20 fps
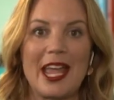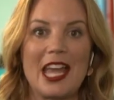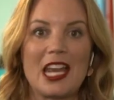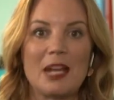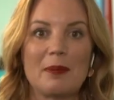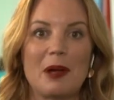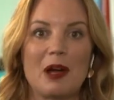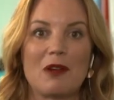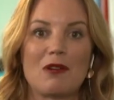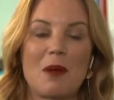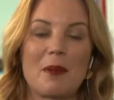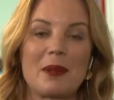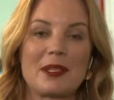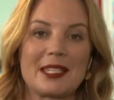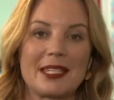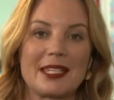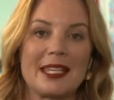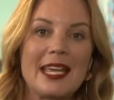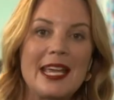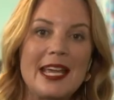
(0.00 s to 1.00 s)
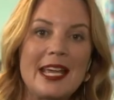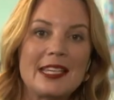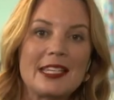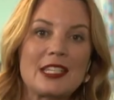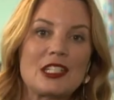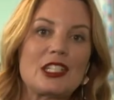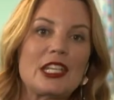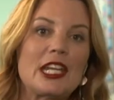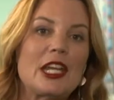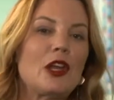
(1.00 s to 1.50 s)
Annabelle Robertson to
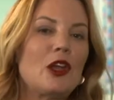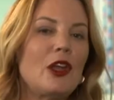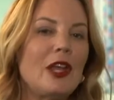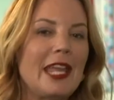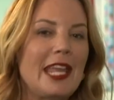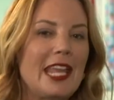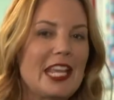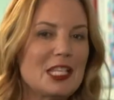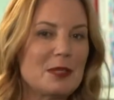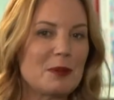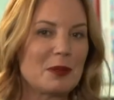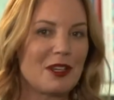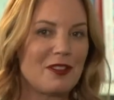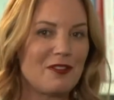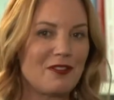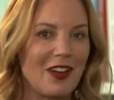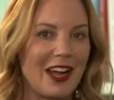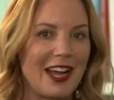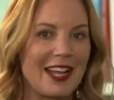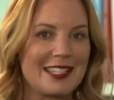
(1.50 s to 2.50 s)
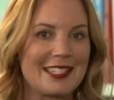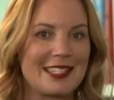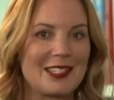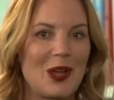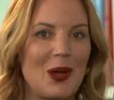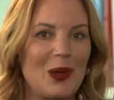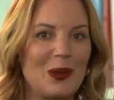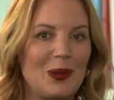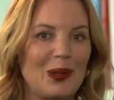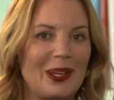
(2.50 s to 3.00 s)
share her expert advice
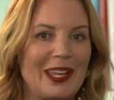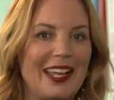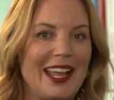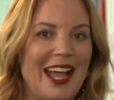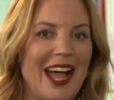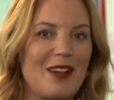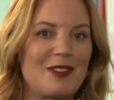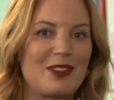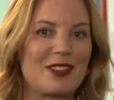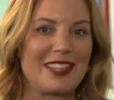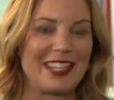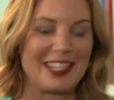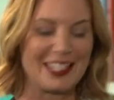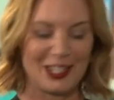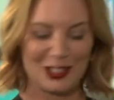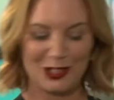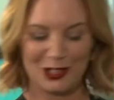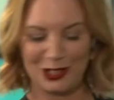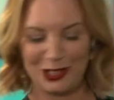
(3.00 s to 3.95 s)
on looking after the